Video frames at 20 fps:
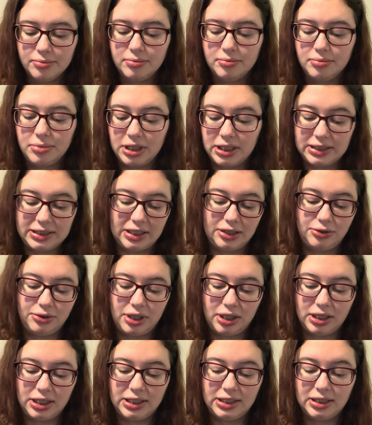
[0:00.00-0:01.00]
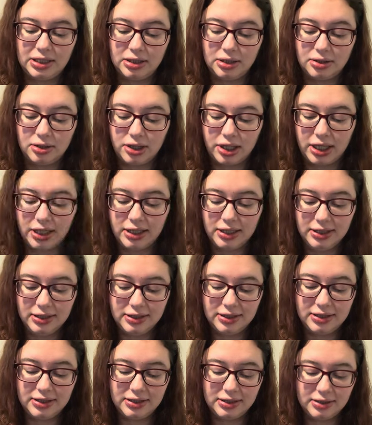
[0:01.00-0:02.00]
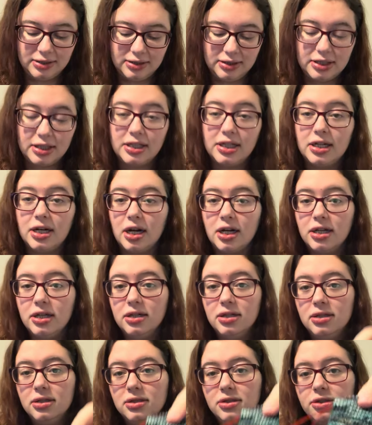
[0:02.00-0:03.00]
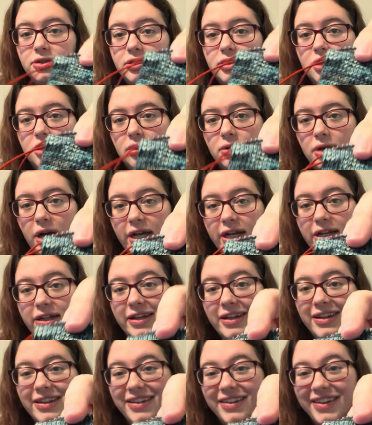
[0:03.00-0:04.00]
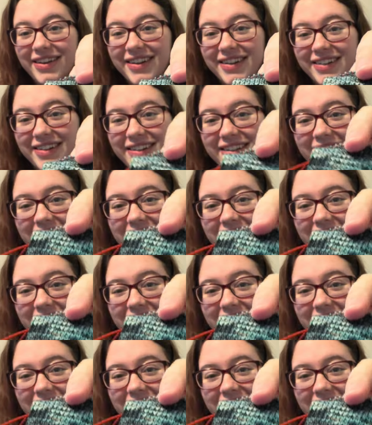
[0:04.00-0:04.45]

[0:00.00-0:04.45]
because I do not need to look at this to knit on it, so I can knit in the dark.